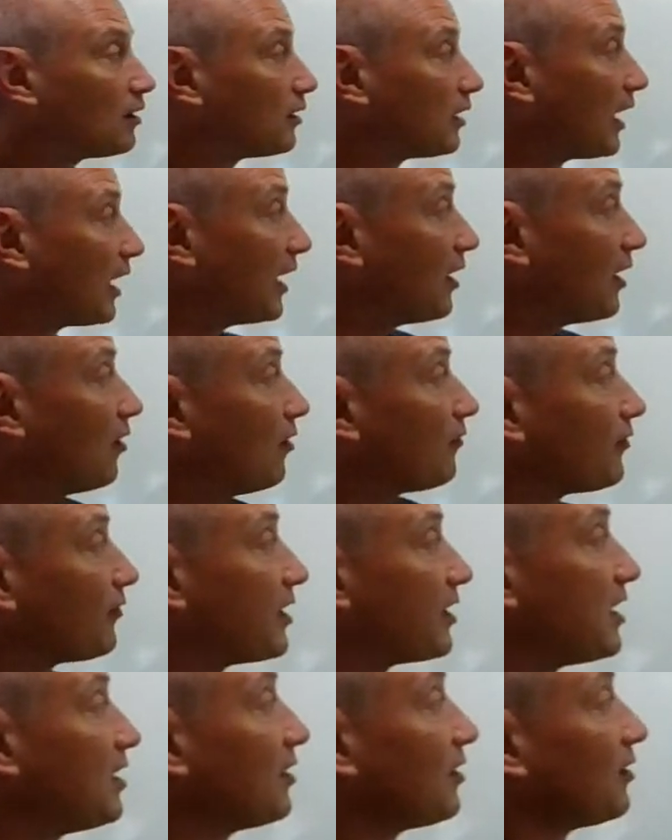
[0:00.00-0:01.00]
Okay, over
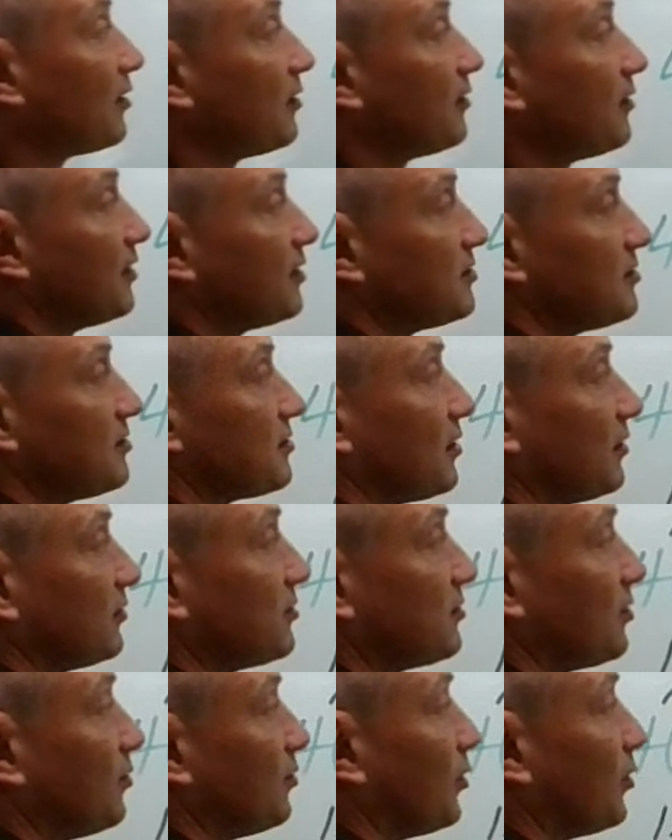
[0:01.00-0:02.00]
here, this is
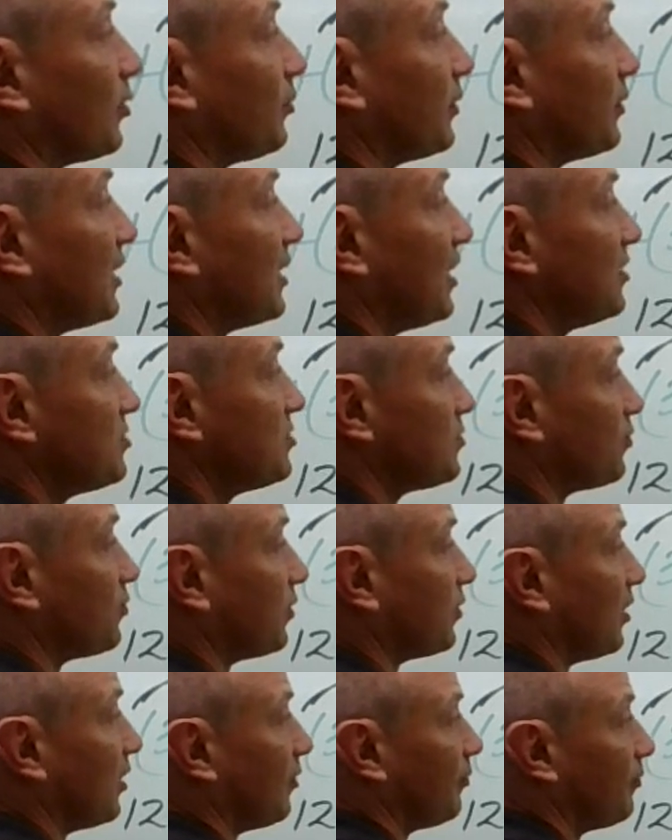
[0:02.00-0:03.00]
also a multiplication
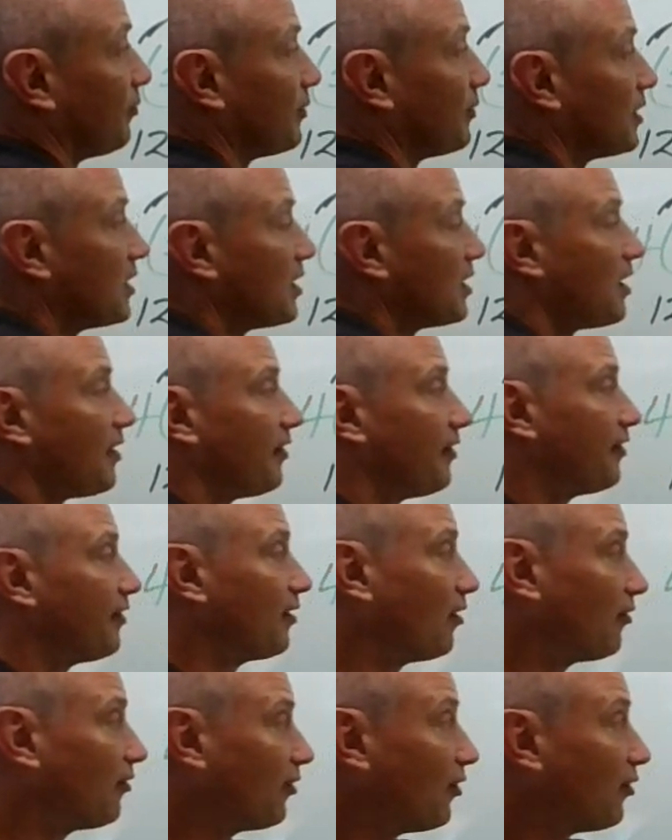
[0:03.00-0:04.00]
problem.
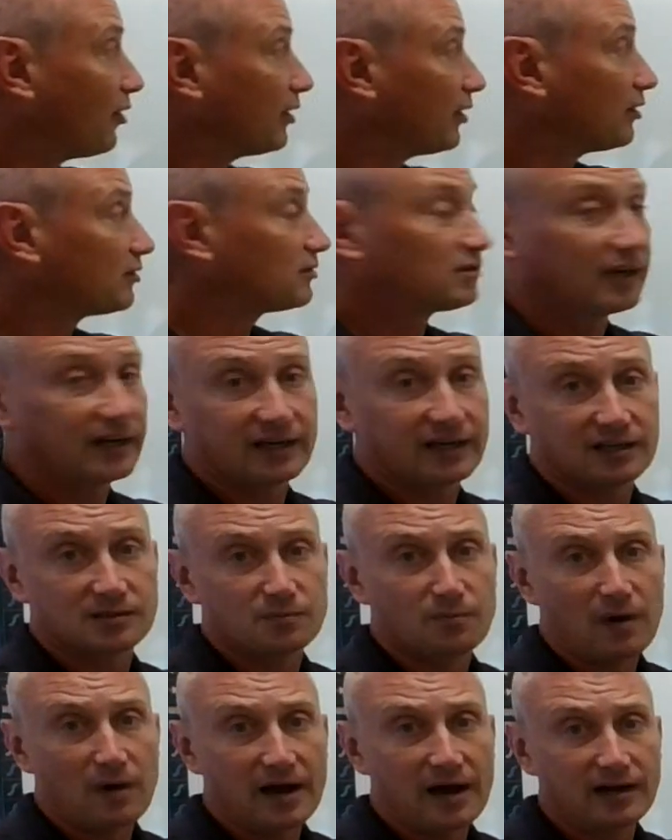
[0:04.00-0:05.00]
Although it looks like it's
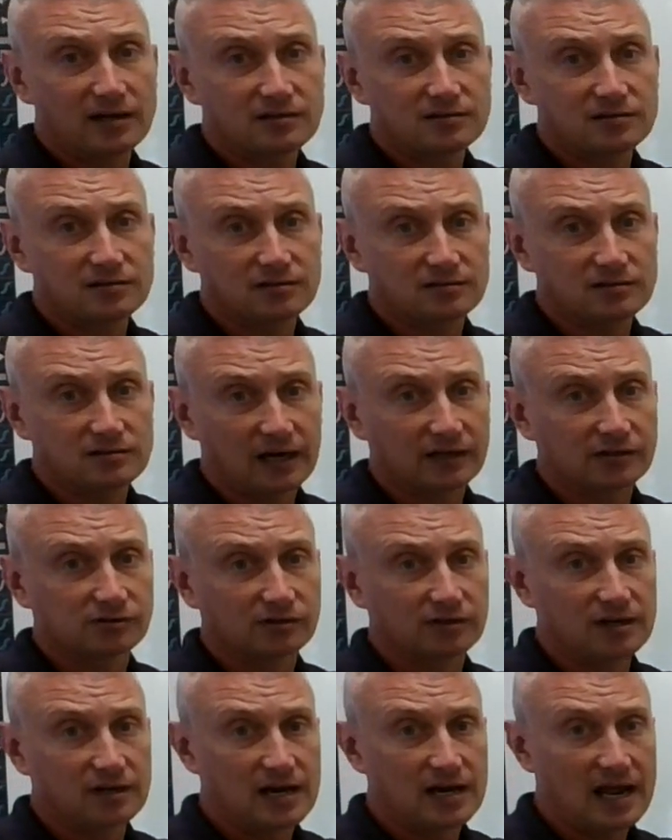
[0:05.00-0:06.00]
minus, it's
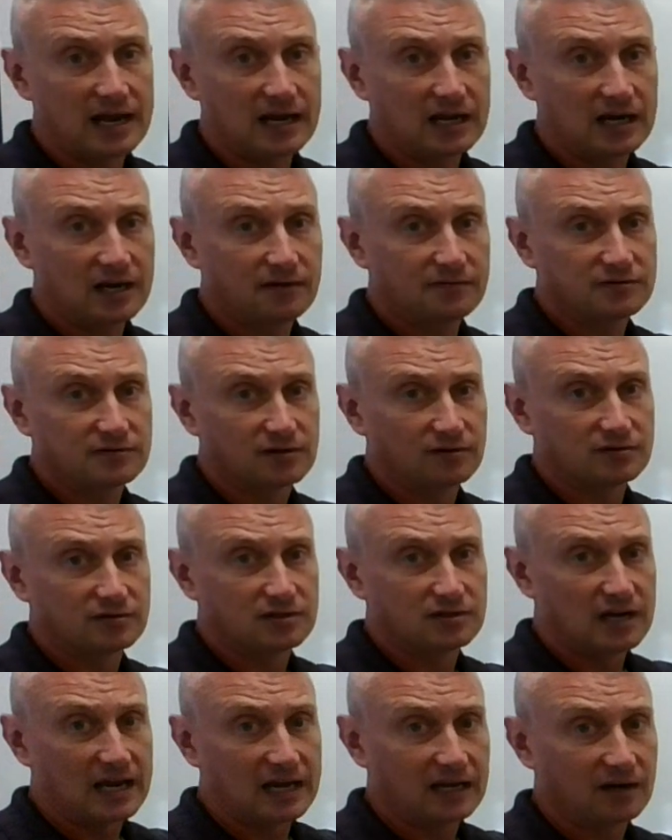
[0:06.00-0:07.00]
actually a negative. So it's
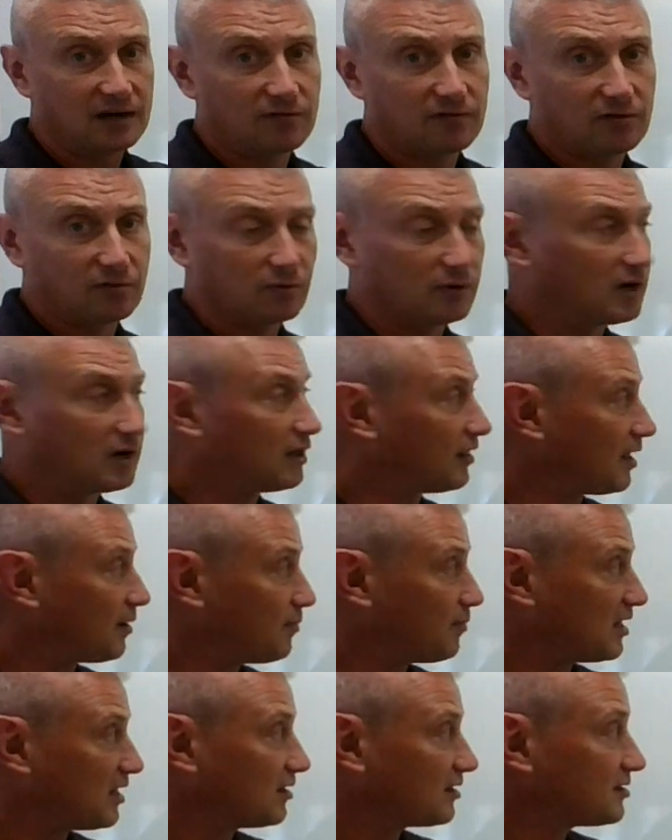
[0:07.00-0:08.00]
negative 3. They
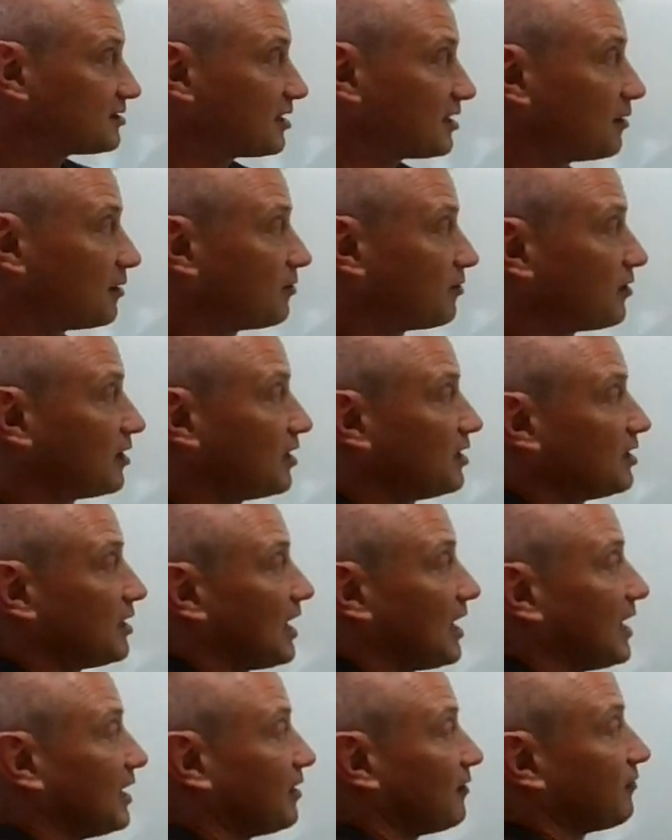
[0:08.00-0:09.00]
mean the same thing.
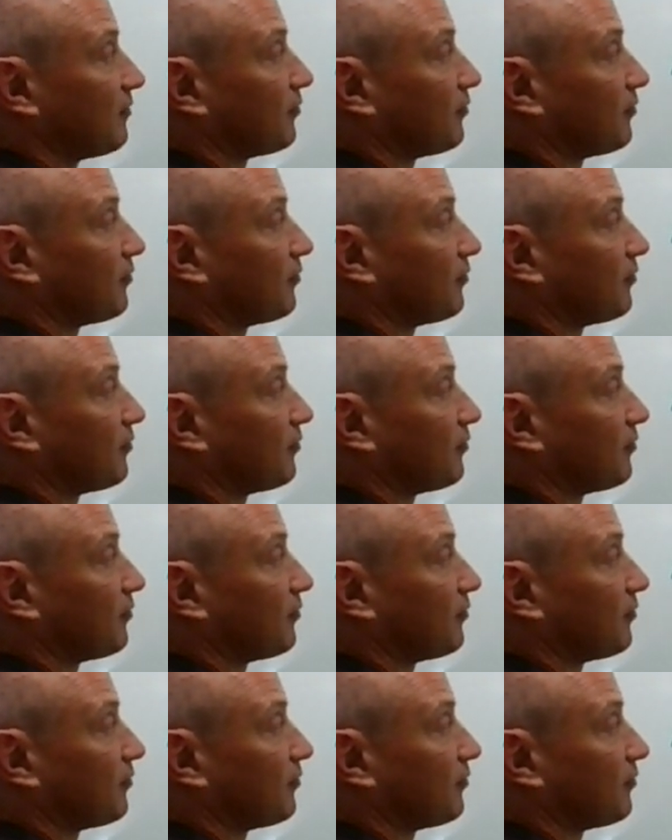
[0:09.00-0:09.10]
Negative